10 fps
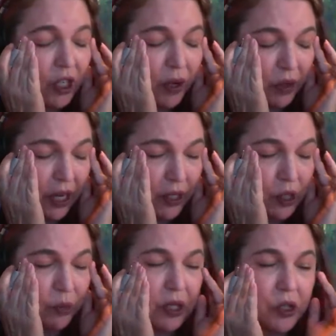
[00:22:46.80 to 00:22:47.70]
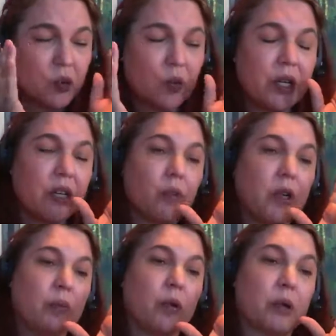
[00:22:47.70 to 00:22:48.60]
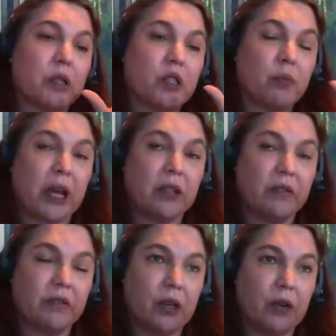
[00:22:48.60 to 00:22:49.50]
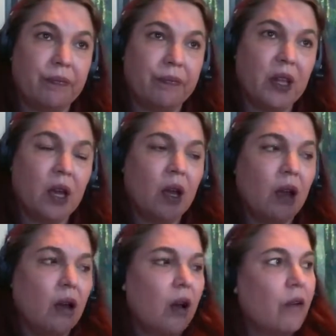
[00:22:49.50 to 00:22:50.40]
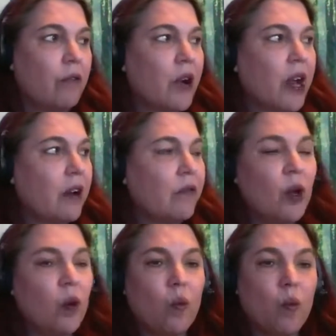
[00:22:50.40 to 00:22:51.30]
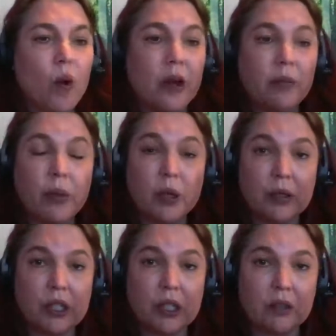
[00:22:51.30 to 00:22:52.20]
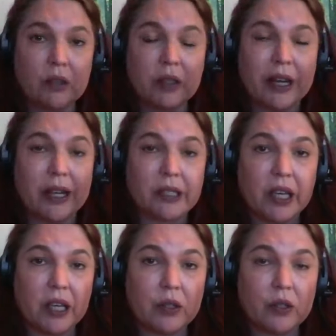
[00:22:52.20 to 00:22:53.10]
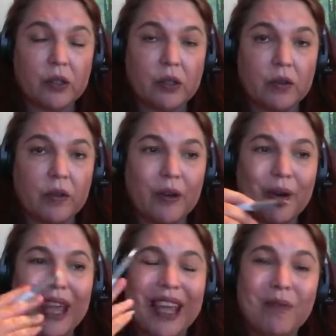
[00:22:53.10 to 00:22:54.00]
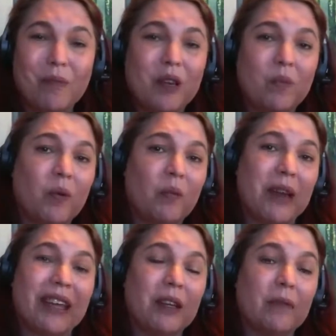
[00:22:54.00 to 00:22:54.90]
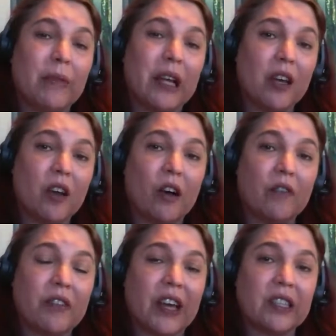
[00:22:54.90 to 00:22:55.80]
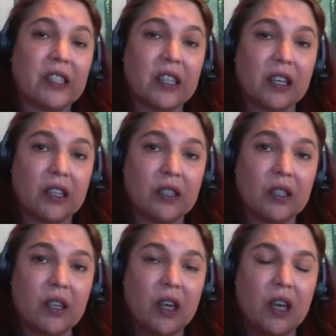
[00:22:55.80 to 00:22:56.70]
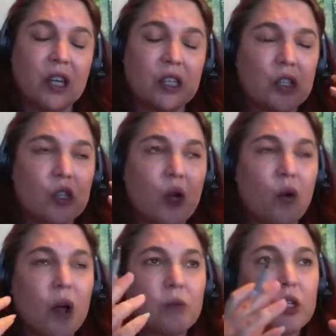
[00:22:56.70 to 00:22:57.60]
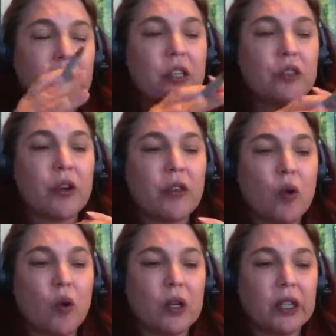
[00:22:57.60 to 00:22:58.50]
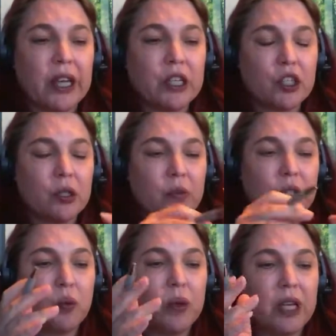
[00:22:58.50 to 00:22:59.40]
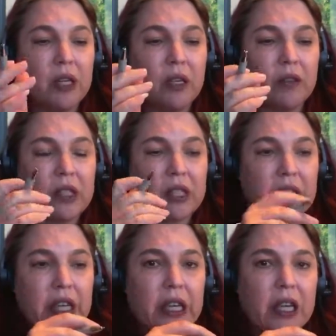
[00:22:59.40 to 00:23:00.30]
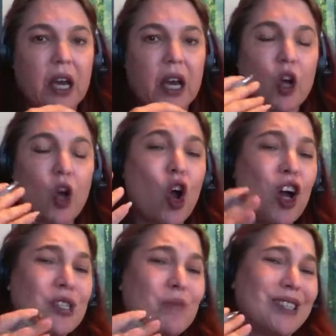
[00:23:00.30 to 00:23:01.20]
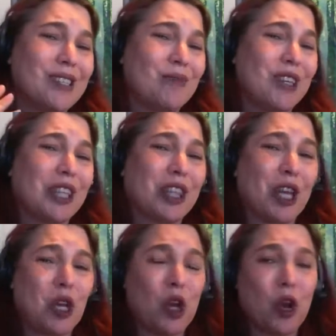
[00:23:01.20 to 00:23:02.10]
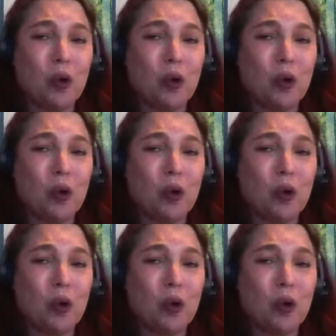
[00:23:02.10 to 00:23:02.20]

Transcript: about cancer, but I just want to give people perspective here. For every one person that has cancer, there are 8 people making money off of that sickness. So I'm trying to draw the correlation between this leaky gut caused by something that they know